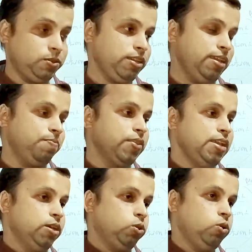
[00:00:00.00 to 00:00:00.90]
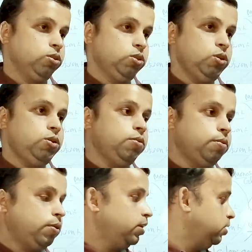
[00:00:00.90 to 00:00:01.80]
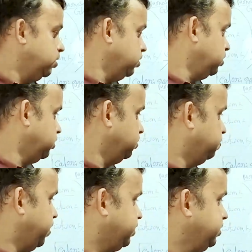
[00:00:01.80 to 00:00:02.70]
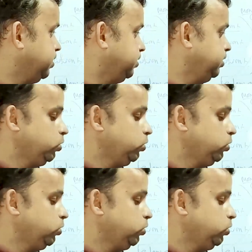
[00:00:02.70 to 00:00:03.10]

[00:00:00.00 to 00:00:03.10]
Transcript: Okay, so fatty acid,